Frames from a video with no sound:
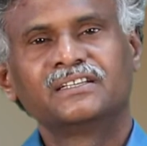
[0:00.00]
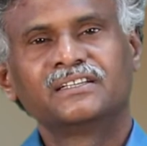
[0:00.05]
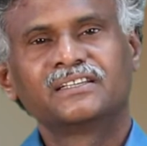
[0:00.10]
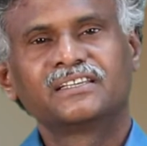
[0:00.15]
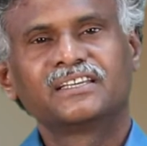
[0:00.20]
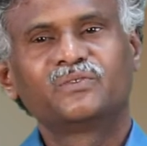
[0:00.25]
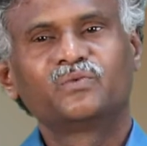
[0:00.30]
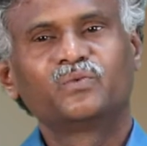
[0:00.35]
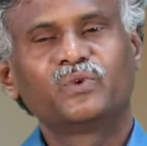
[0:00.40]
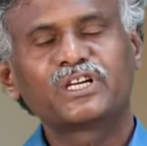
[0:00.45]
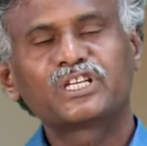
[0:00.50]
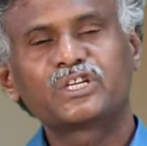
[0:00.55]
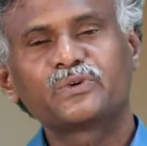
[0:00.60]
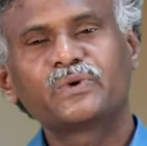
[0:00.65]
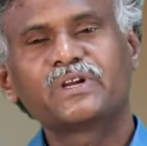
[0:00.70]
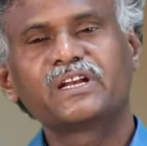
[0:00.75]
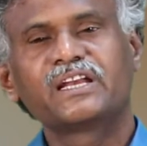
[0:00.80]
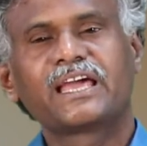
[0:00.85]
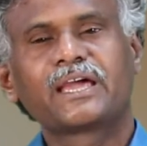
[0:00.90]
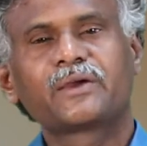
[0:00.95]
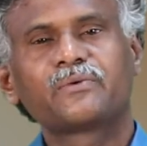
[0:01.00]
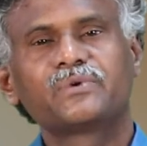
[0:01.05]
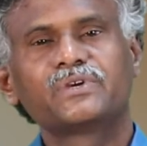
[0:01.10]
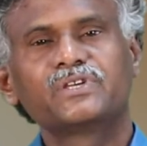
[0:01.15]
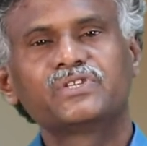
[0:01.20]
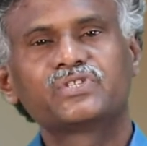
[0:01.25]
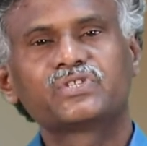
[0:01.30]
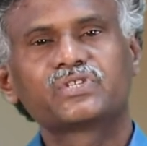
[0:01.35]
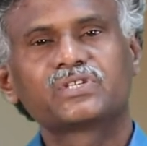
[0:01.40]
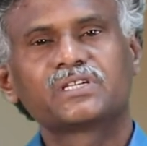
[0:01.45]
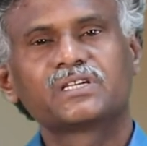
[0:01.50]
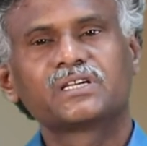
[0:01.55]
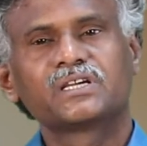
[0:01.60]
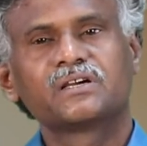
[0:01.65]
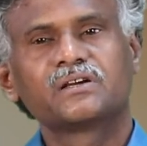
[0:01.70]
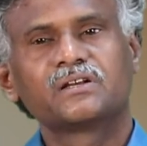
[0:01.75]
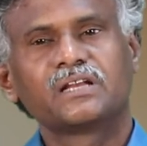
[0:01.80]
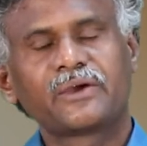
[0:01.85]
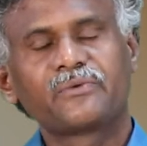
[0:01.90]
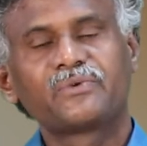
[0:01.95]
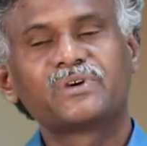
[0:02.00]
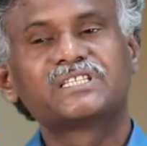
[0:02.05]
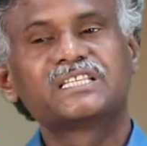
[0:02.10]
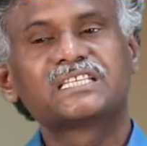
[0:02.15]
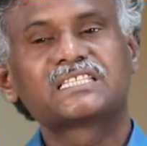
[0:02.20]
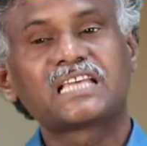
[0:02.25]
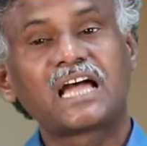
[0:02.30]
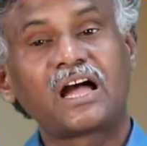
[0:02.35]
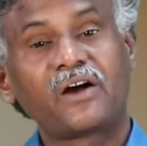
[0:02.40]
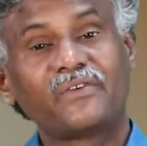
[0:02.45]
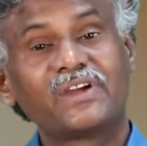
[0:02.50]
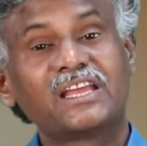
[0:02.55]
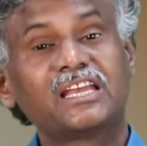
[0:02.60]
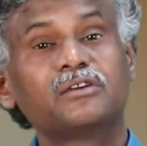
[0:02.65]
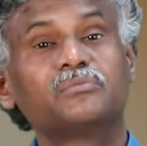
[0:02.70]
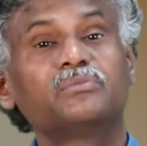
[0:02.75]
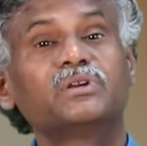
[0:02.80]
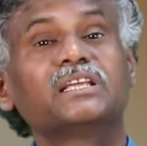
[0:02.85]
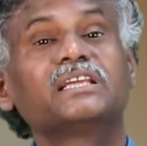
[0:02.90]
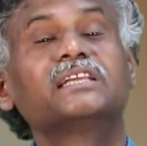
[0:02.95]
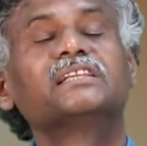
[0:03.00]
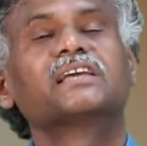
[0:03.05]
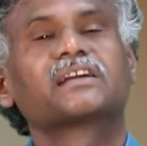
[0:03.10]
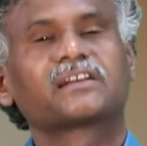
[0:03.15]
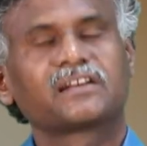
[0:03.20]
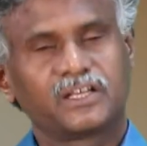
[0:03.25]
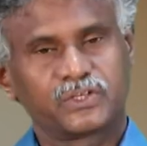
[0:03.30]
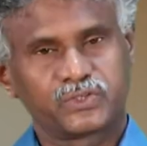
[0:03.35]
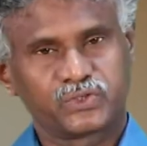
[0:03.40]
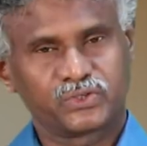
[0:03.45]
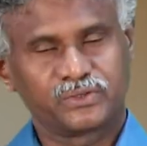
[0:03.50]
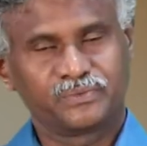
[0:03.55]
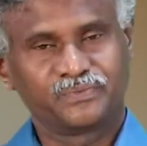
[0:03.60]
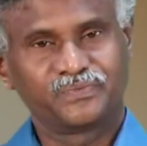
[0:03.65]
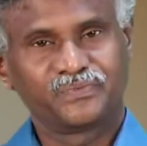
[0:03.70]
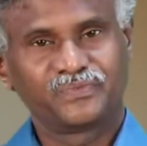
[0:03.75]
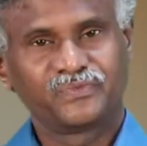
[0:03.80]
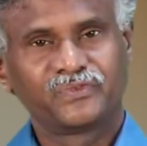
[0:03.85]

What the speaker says: in whatever languages available in the classroom.